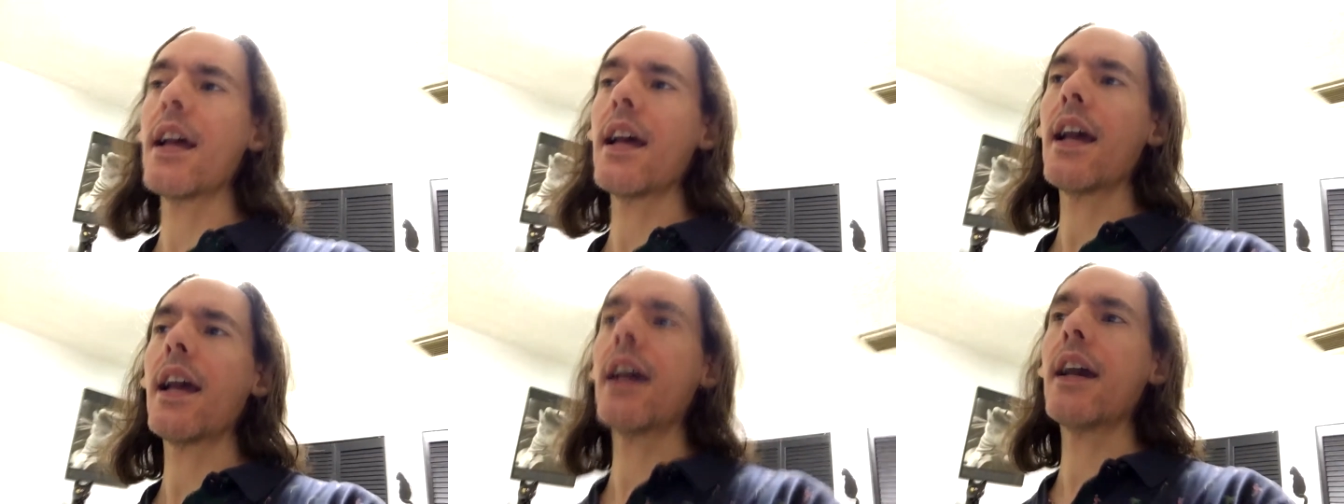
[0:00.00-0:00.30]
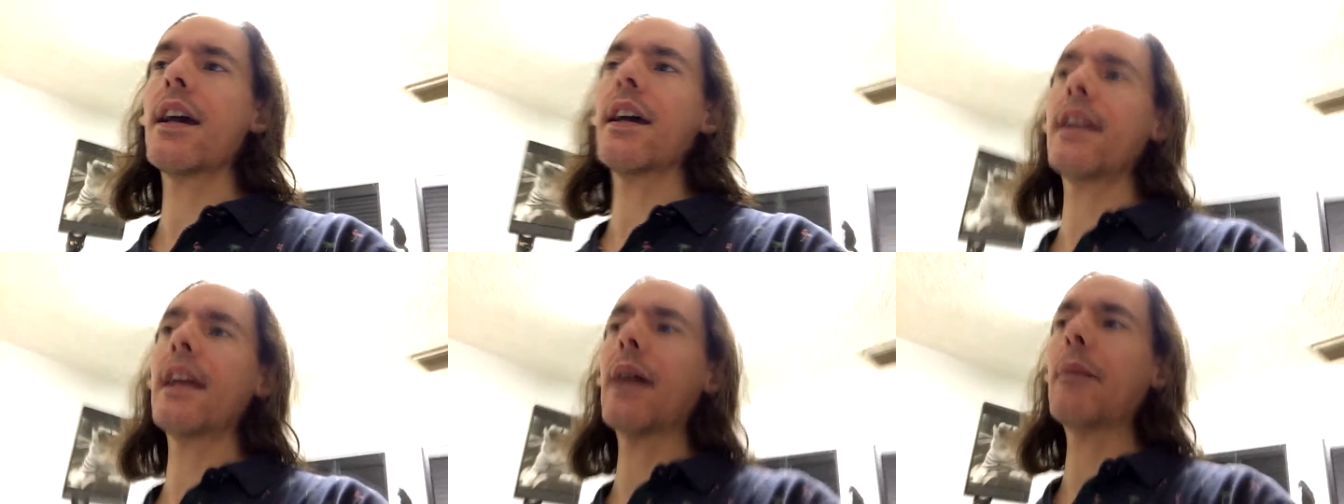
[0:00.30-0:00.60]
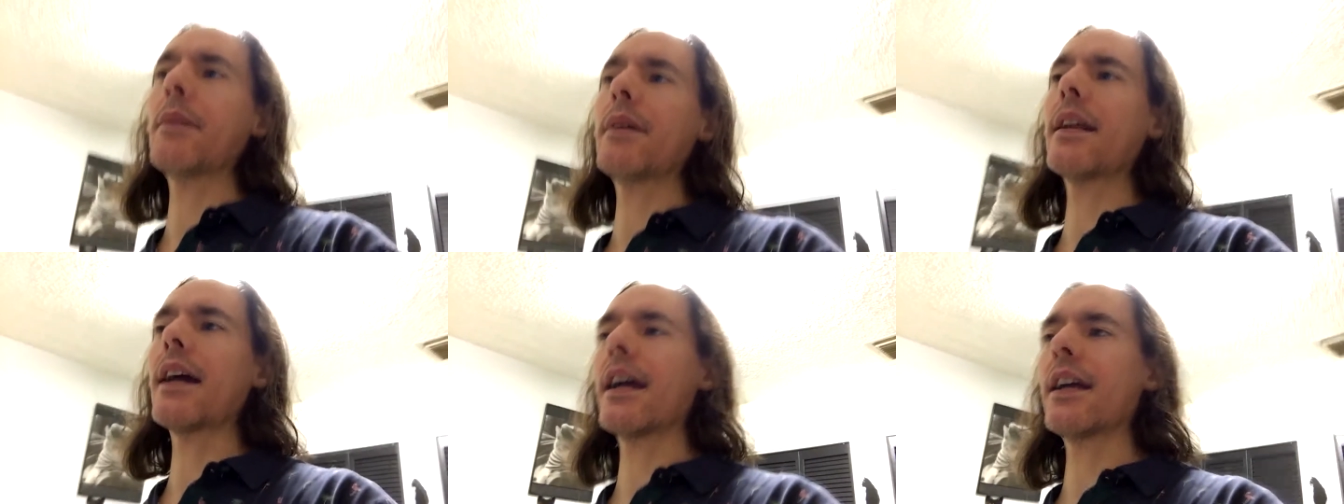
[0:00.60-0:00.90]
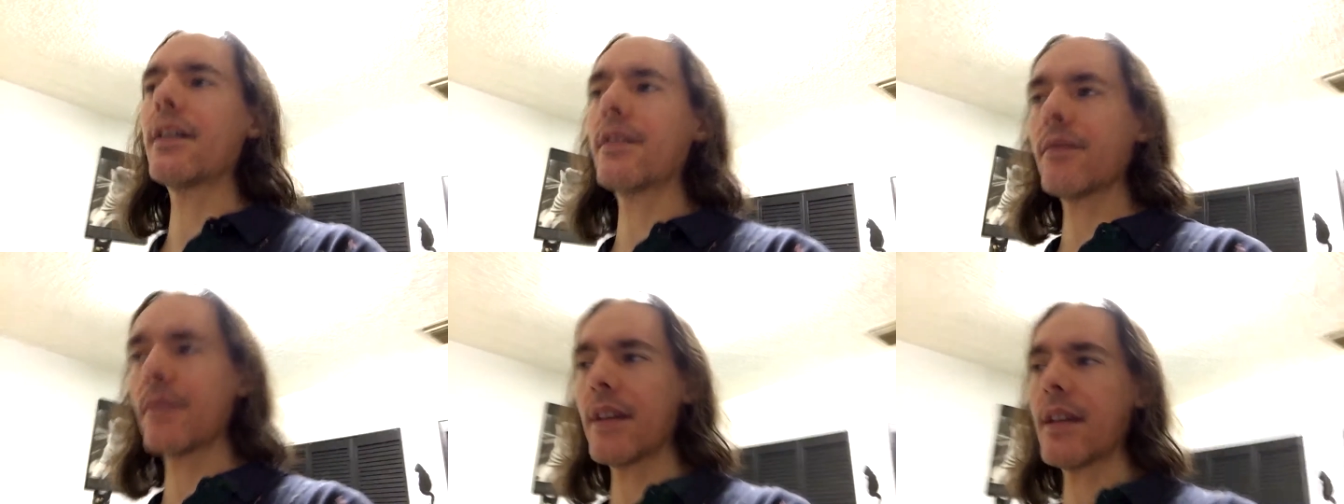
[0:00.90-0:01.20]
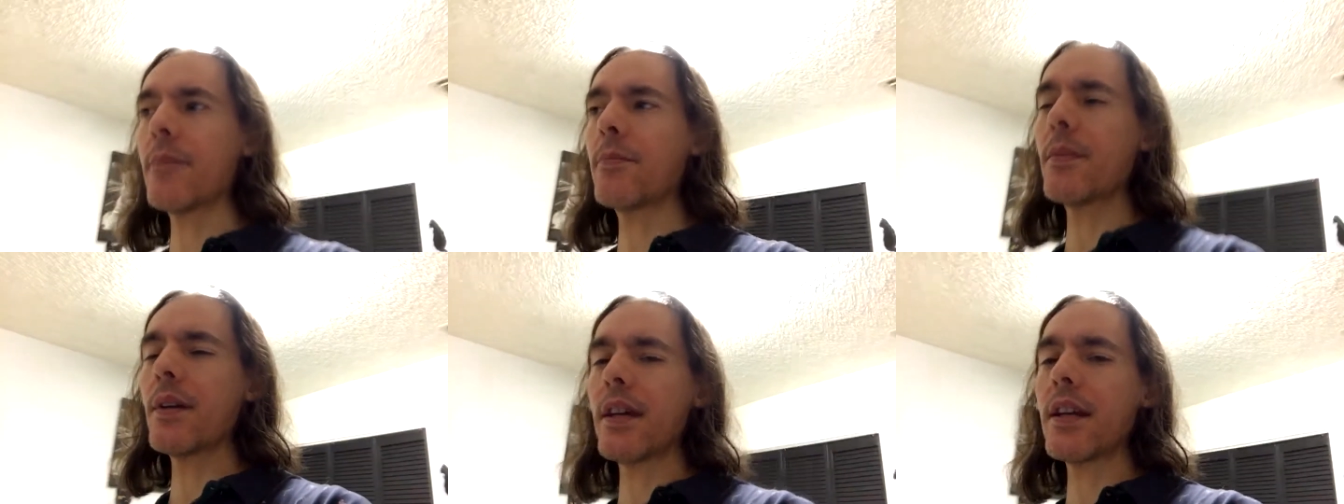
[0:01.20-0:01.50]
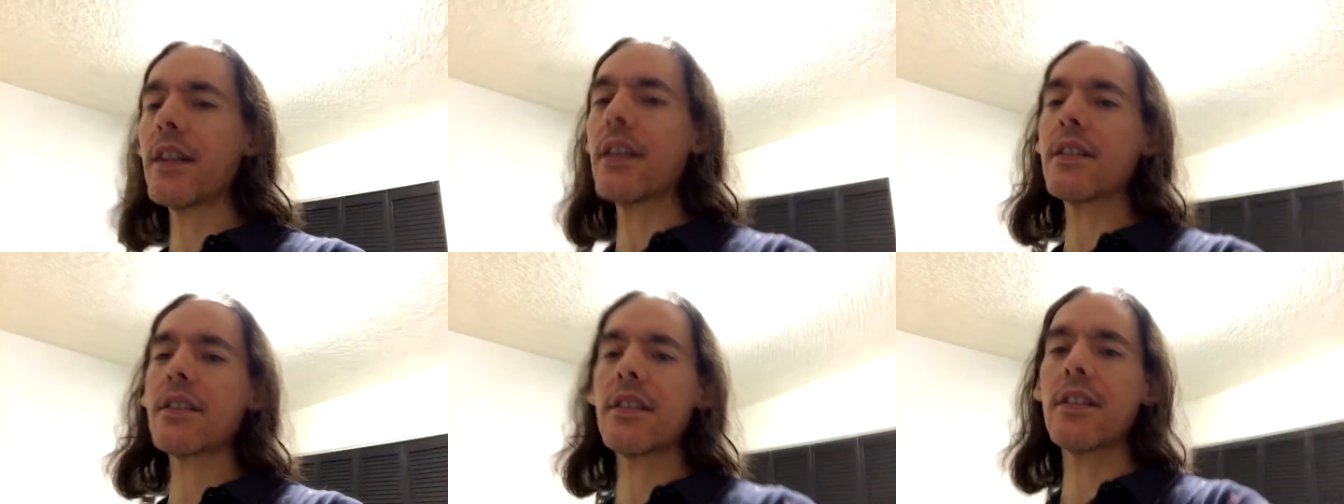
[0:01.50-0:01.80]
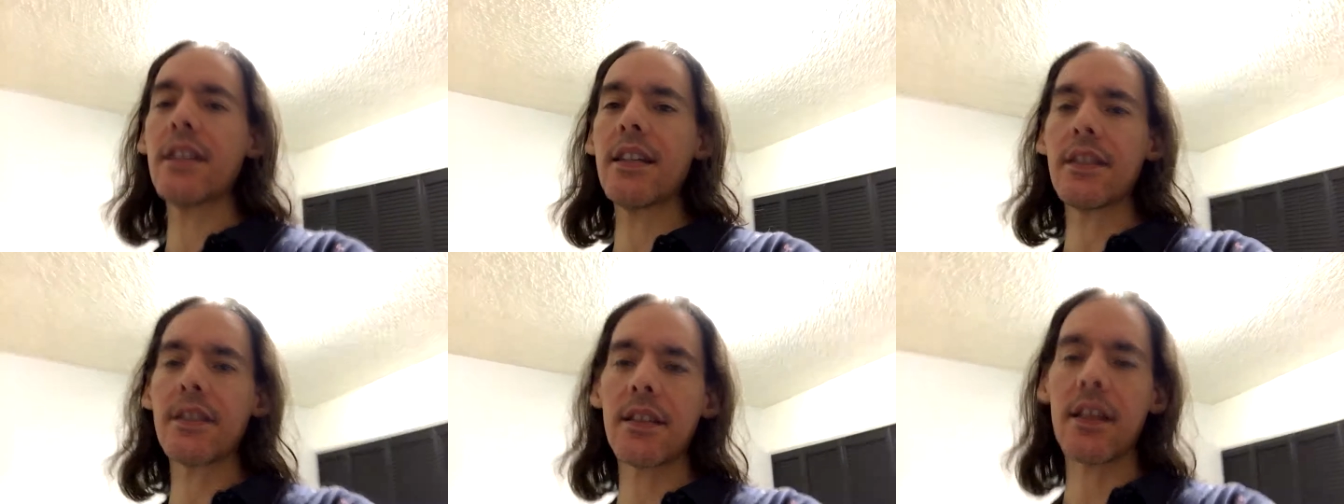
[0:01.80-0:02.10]
and I mean, I admit it's a
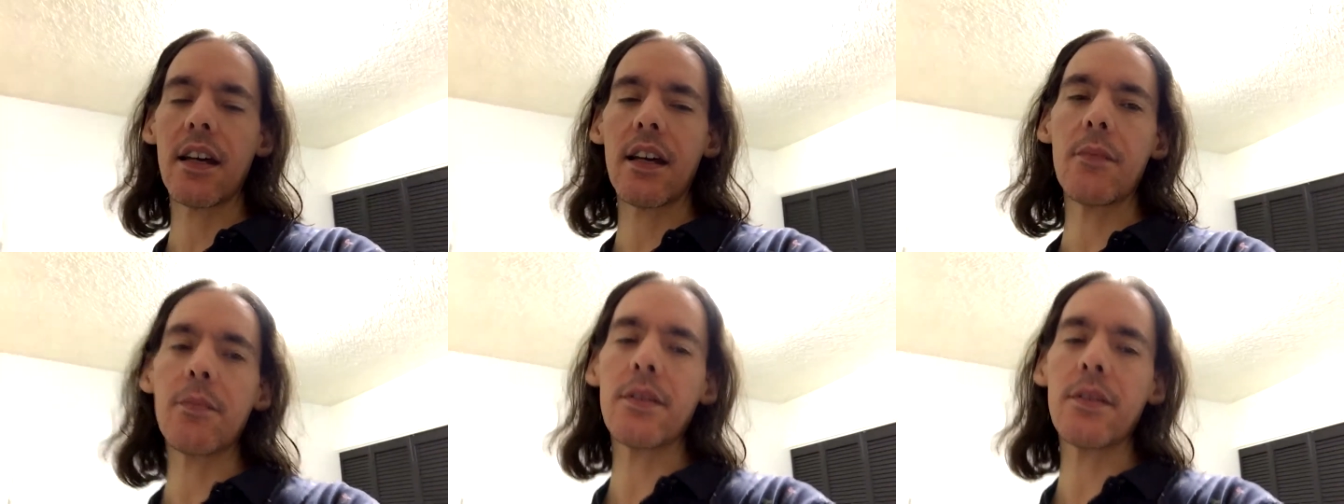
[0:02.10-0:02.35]
Nissan,